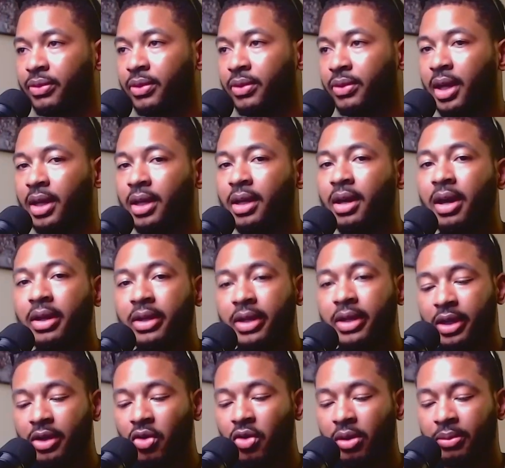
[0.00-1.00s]
And kind of
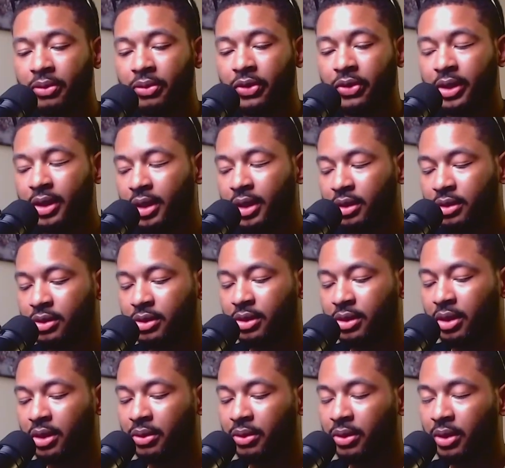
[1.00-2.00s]
incorporate it. So